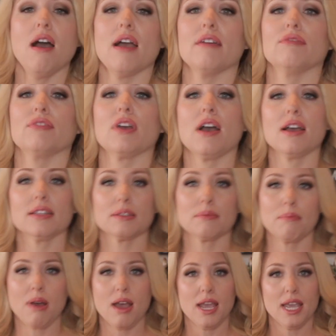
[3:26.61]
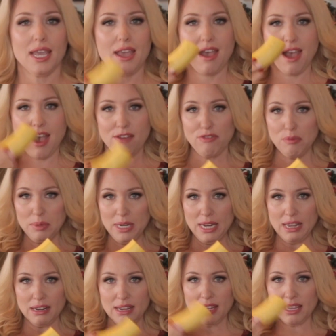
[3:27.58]
I've got my half a
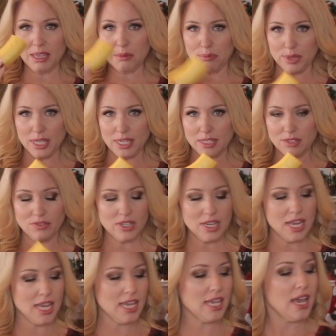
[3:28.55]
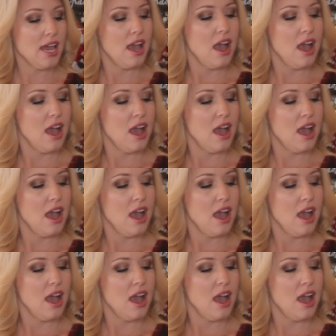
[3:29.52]
banana in place of an egg.